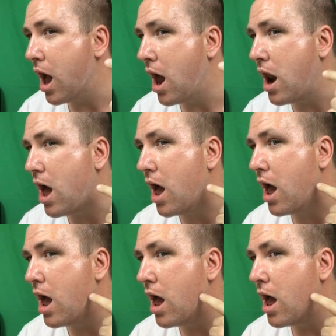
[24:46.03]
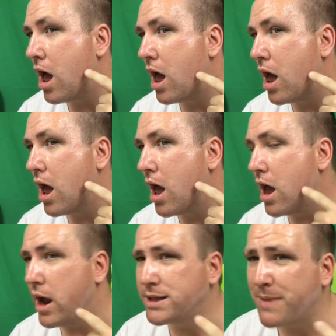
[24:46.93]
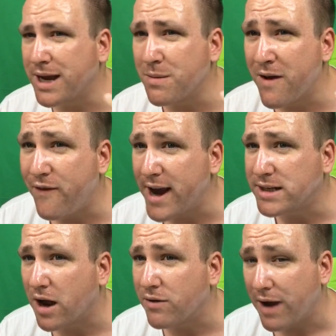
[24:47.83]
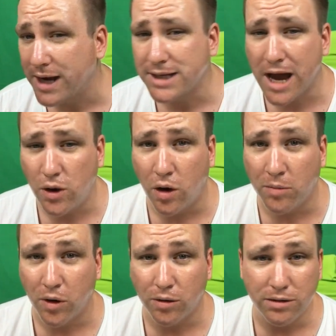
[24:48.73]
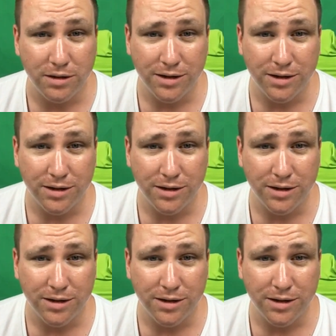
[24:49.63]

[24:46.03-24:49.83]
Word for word: Look. It's making my face go red. Is that normal?